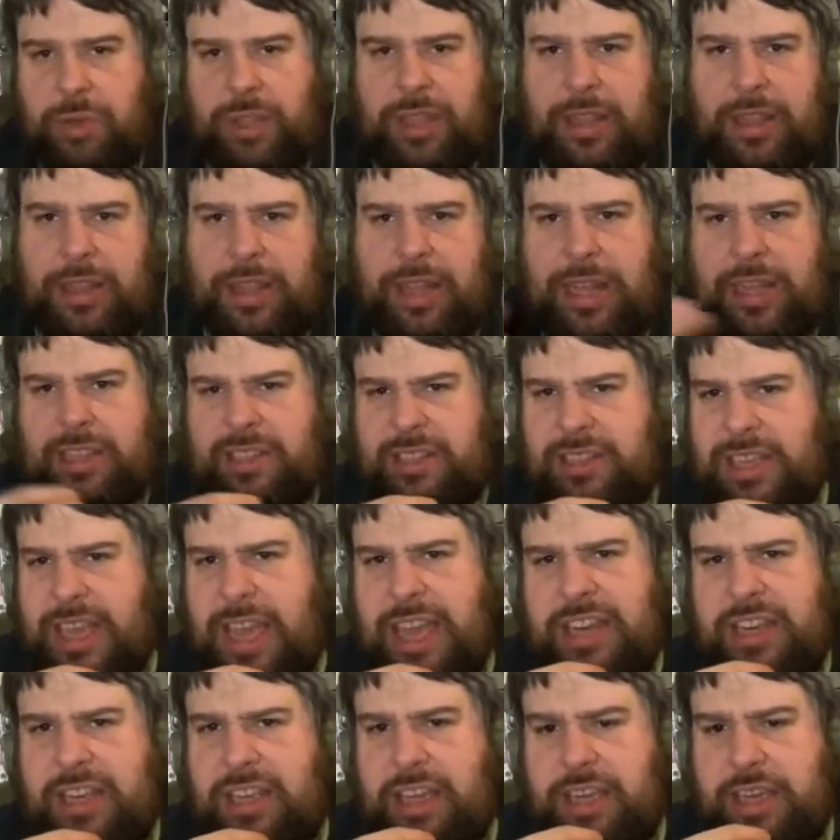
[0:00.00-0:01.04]
the last
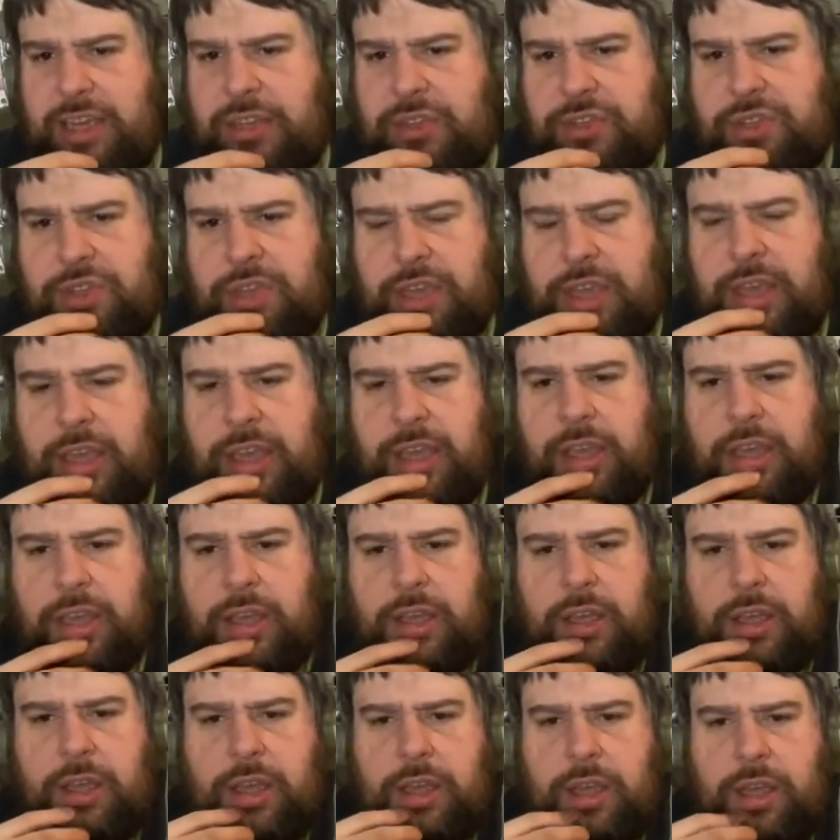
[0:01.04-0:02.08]
10 years, say,
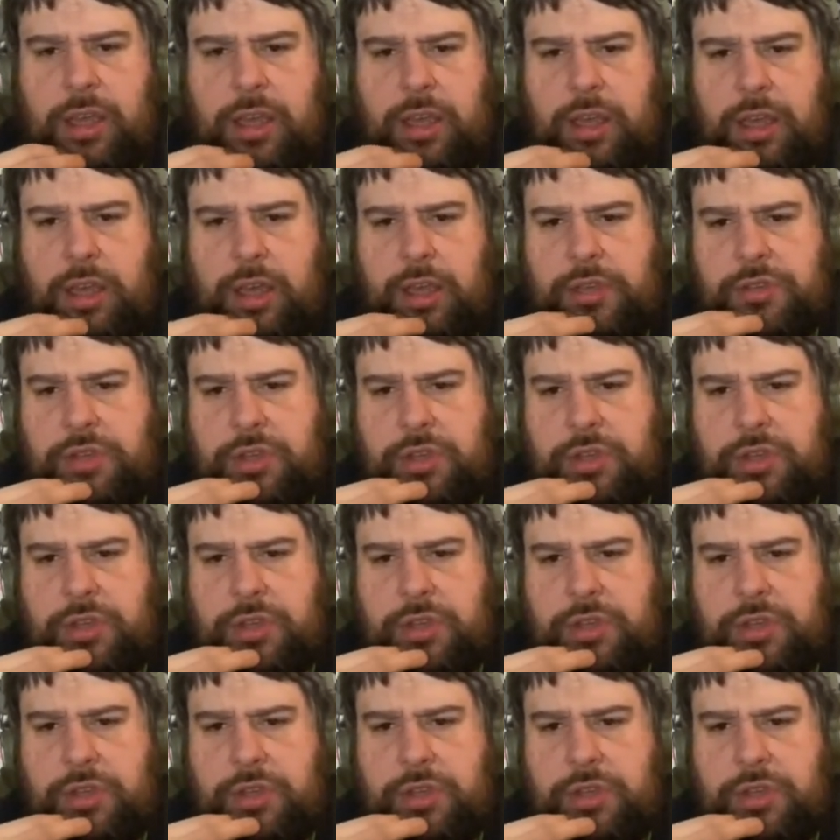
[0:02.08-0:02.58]
as a